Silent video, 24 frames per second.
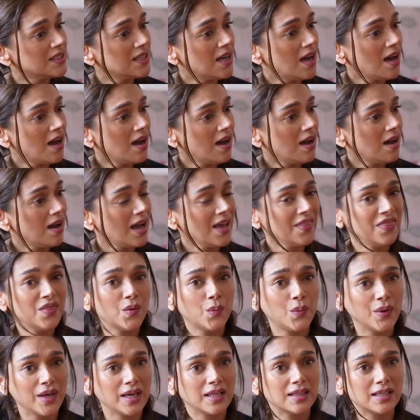Yeah, and
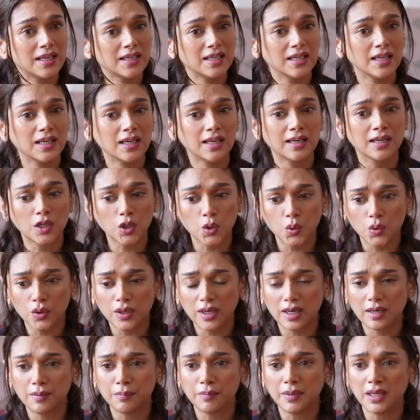the way that he
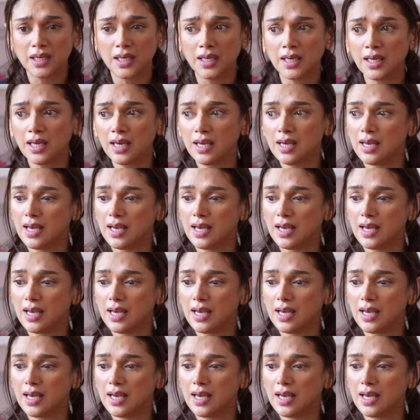included me